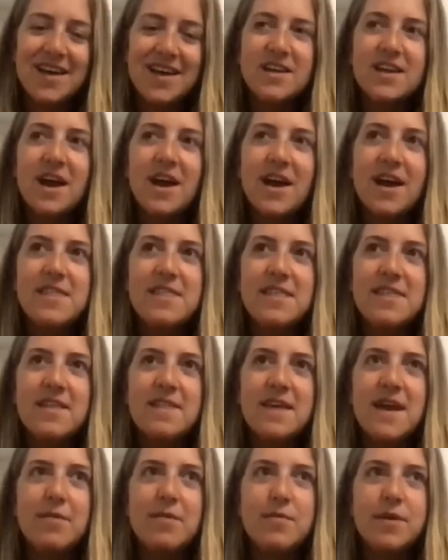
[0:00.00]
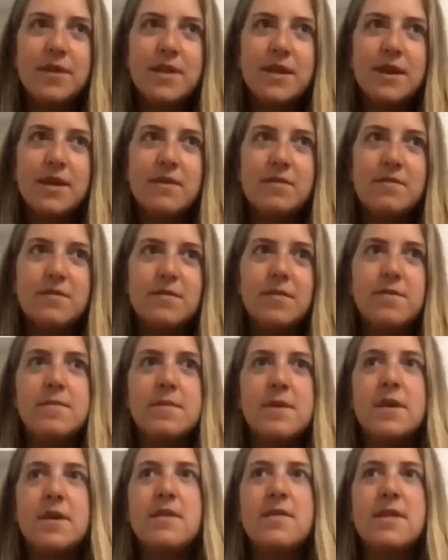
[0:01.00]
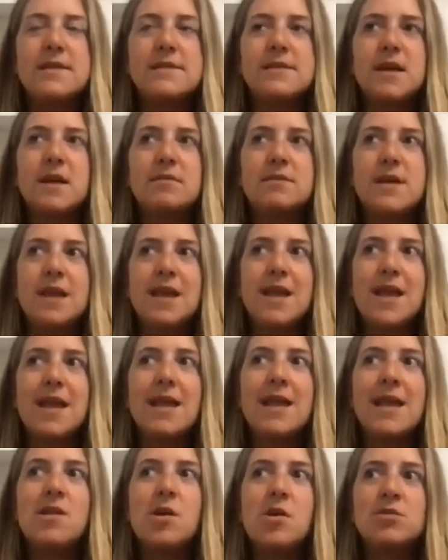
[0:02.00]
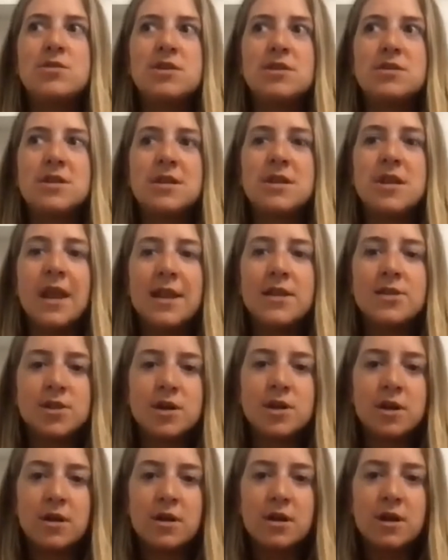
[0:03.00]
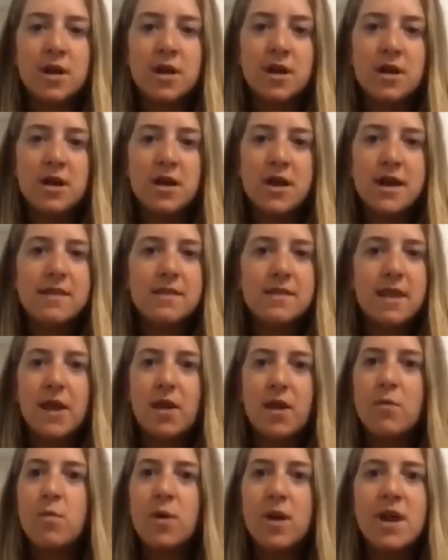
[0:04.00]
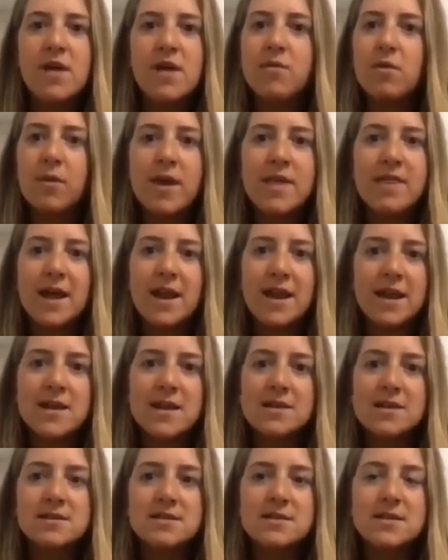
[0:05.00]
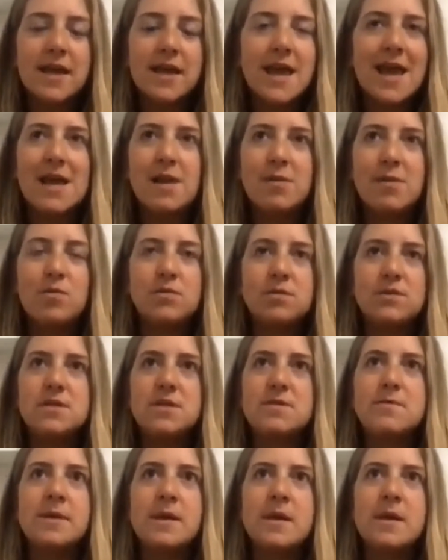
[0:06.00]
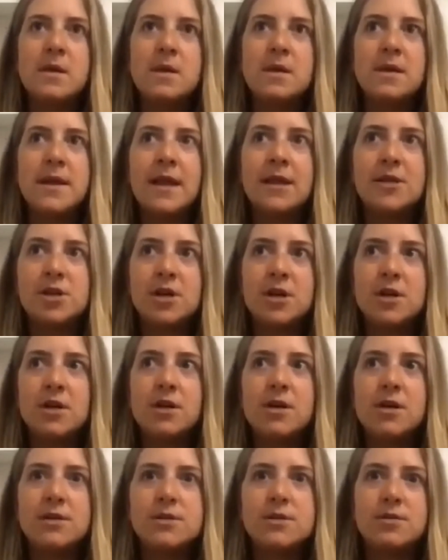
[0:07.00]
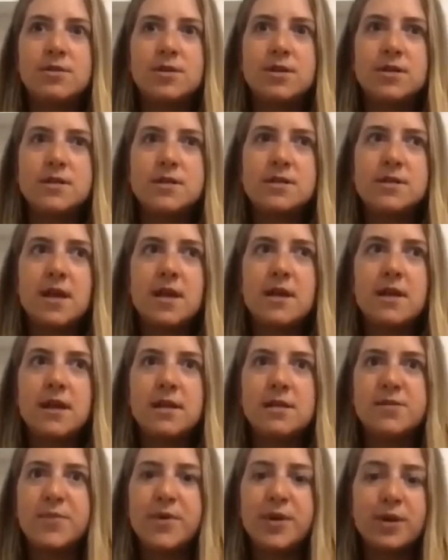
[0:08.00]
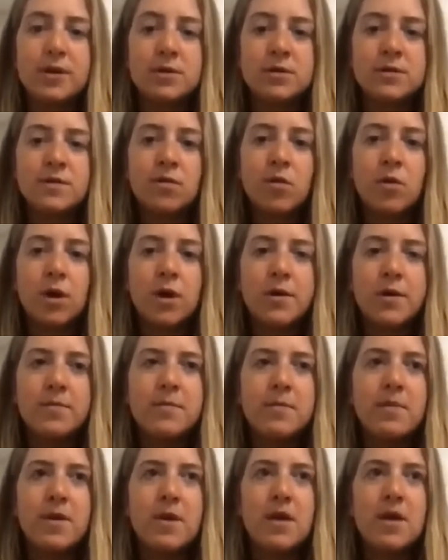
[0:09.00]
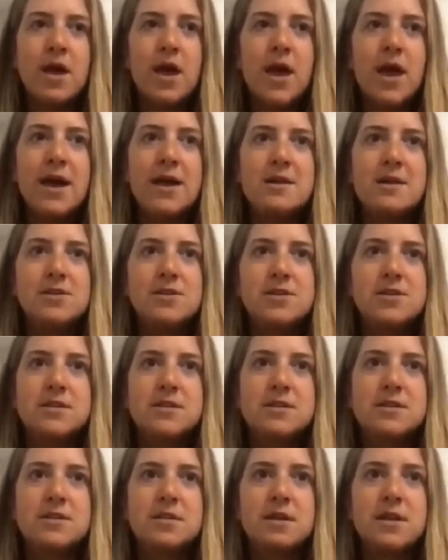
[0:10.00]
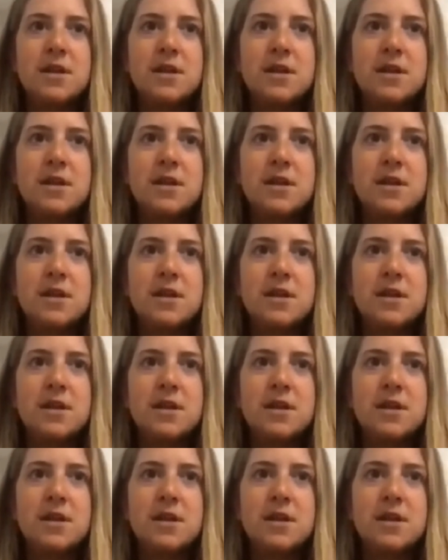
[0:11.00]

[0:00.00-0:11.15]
yeah i think that really to me that sounds like getting closer to nature and like in whatever yeah. way that is like animals to me exactly. are nature because they're just in its purest form and exactly. just,